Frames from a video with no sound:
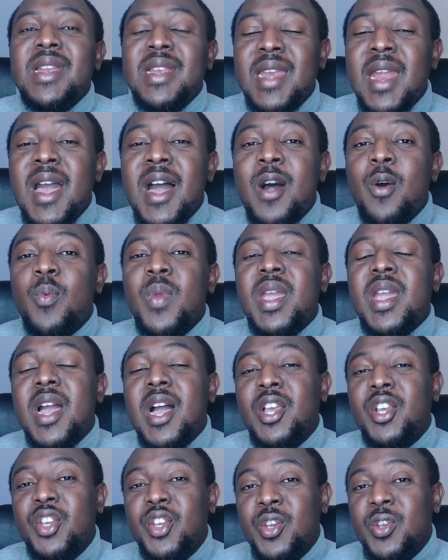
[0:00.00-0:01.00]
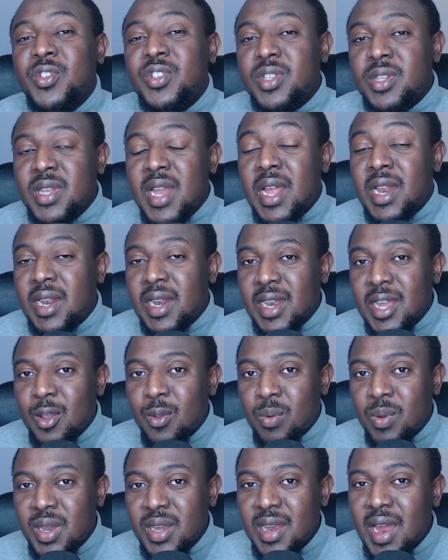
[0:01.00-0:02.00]
now we can use
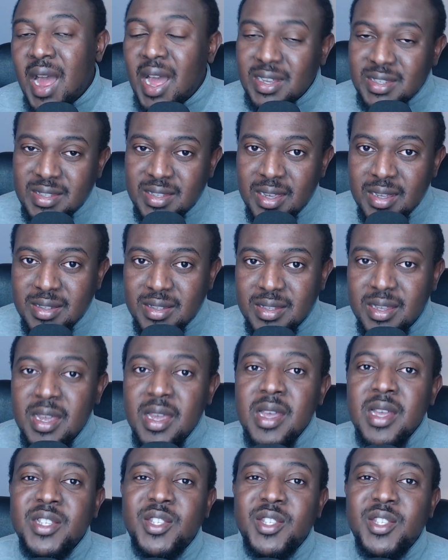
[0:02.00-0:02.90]
non-liquid assets.